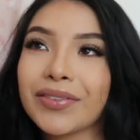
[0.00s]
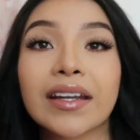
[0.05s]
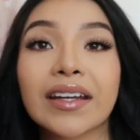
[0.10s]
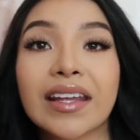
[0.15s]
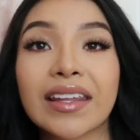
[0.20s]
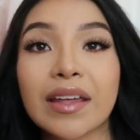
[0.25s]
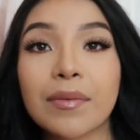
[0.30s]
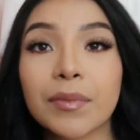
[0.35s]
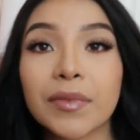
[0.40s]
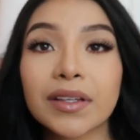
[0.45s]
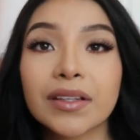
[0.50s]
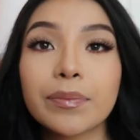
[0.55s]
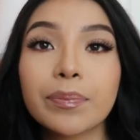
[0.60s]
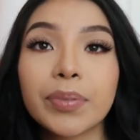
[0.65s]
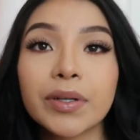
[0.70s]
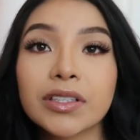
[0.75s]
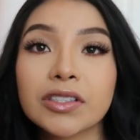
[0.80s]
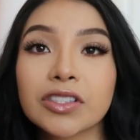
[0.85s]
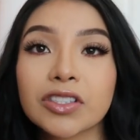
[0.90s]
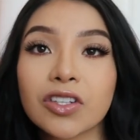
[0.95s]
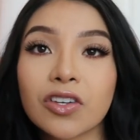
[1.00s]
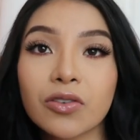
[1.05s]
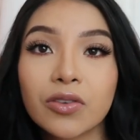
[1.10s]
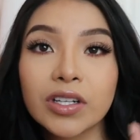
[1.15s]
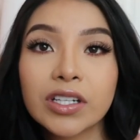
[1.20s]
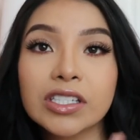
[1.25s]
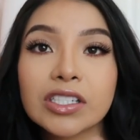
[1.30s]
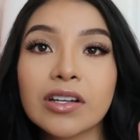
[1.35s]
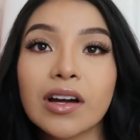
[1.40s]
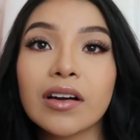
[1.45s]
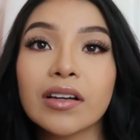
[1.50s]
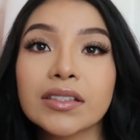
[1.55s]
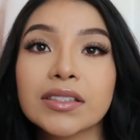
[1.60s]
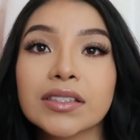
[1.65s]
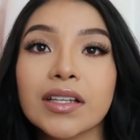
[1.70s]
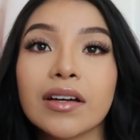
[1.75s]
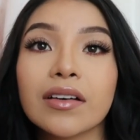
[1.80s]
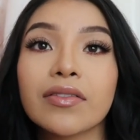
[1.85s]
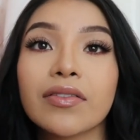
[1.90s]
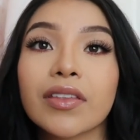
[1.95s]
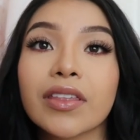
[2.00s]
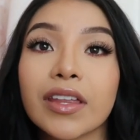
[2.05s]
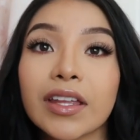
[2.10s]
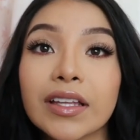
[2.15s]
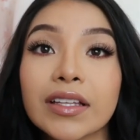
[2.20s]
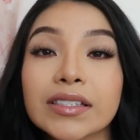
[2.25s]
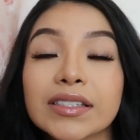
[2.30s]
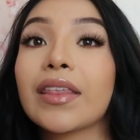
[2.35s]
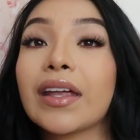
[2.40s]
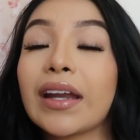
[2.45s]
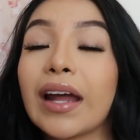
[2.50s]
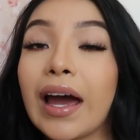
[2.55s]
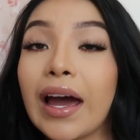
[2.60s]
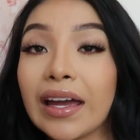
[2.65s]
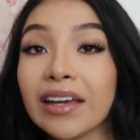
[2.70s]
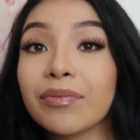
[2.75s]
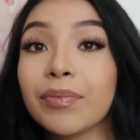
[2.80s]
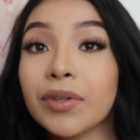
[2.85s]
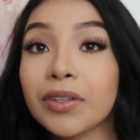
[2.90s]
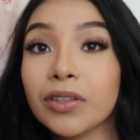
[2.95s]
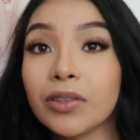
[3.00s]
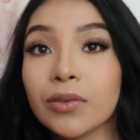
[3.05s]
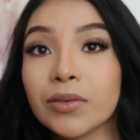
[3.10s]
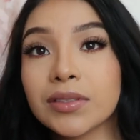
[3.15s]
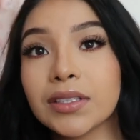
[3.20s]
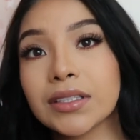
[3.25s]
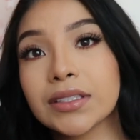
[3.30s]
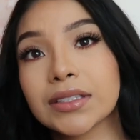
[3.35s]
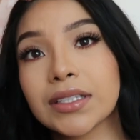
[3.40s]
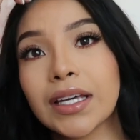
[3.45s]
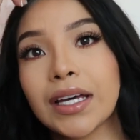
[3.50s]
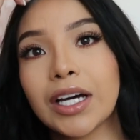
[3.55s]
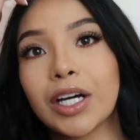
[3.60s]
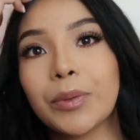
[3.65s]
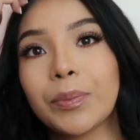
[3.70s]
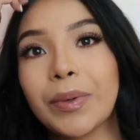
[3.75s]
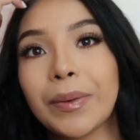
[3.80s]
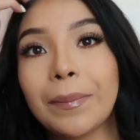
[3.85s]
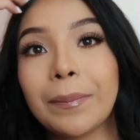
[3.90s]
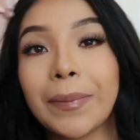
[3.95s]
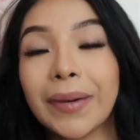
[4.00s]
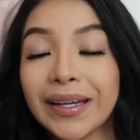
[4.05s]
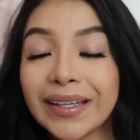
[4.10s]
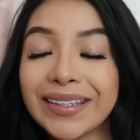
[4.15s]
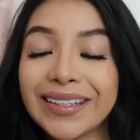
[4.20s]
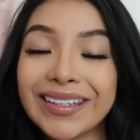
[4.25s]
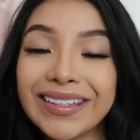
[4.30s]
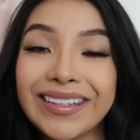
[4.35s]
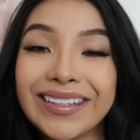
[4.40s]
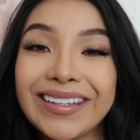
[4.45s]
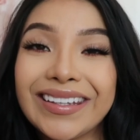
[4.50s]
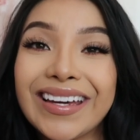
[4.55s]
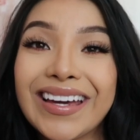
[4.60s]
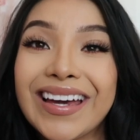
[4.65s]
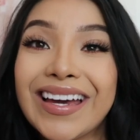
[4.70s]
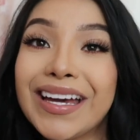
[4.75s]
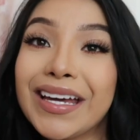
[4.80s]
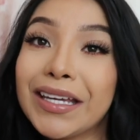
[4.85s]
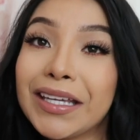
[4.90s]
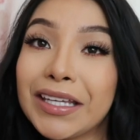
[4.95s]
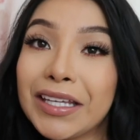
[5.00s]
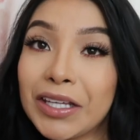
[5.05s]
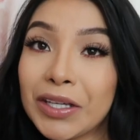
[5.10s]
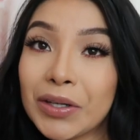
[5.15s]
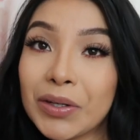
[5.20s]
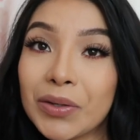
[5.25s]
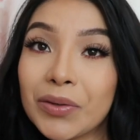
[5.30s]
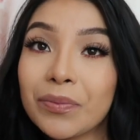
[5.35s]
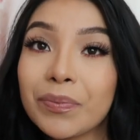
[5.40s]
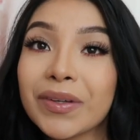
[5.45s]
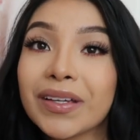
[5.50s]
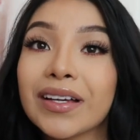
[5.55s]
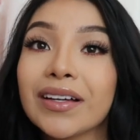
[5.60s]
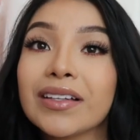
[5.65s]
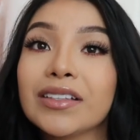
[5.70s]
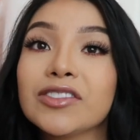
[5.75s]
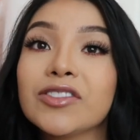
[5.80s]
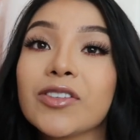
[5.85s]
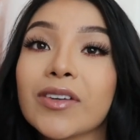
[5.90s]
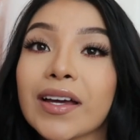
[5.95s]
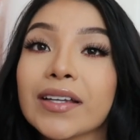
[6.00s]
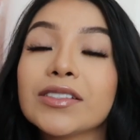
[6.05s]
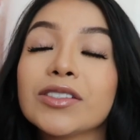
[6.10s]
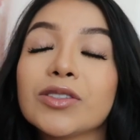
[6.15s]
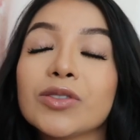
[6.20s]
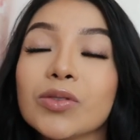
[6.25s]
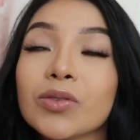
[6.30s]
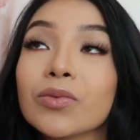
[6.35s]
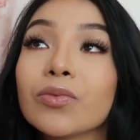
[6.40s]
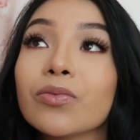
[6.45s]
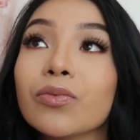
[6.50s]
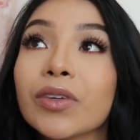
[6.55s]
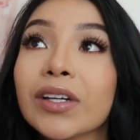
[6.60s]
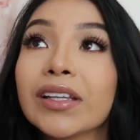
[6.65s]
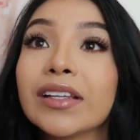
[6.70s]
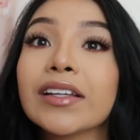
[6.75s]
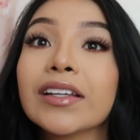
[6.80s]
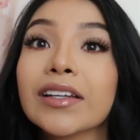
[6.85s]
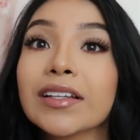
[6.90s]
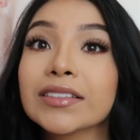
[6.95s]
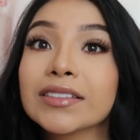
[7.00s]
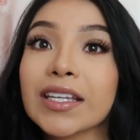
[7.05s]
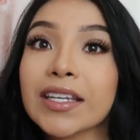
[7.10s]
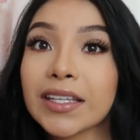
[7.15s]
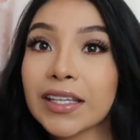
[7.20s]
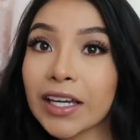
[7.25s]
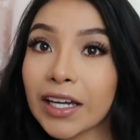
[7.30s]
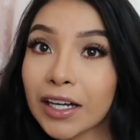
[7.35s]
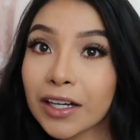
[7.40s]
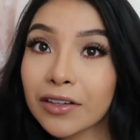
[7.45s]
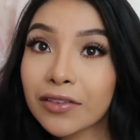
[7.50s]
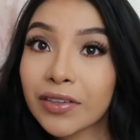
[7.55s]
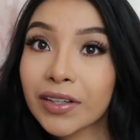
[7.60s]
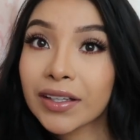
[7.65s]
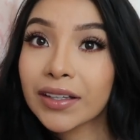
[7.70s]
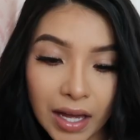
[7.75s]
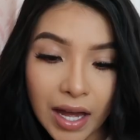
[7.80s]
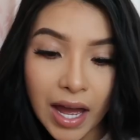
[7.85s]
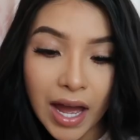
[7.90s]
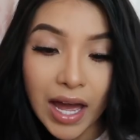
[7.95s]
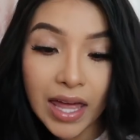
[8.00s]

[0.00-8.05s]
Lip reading: And I am gonna put screenshots of things that I've been using to help my kitty heal, because you guys do really need to take care of it.